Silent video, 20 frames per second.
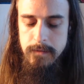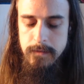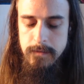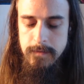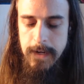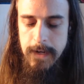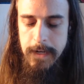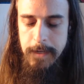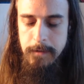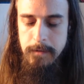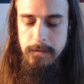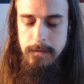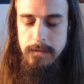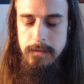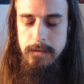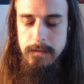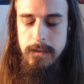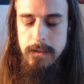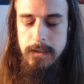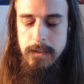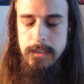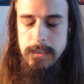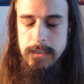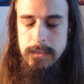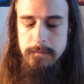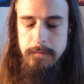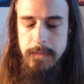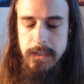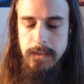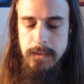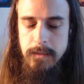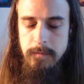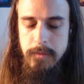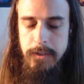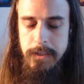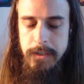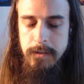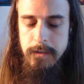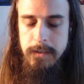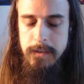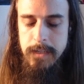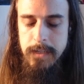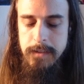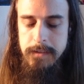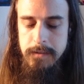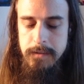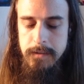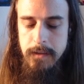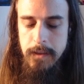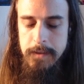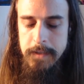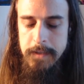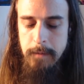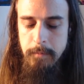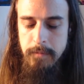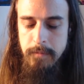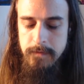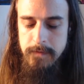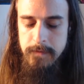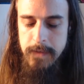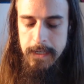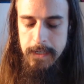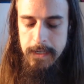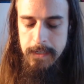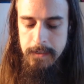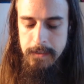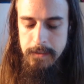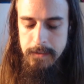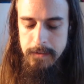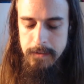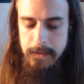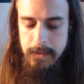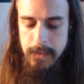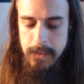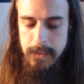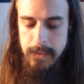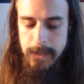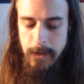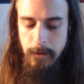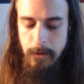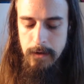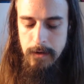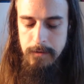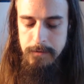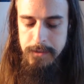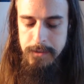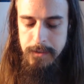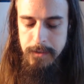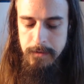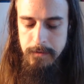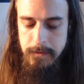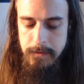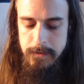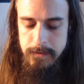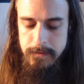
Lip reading: Final, begin to bring your attention to the top of the head, crown chakra,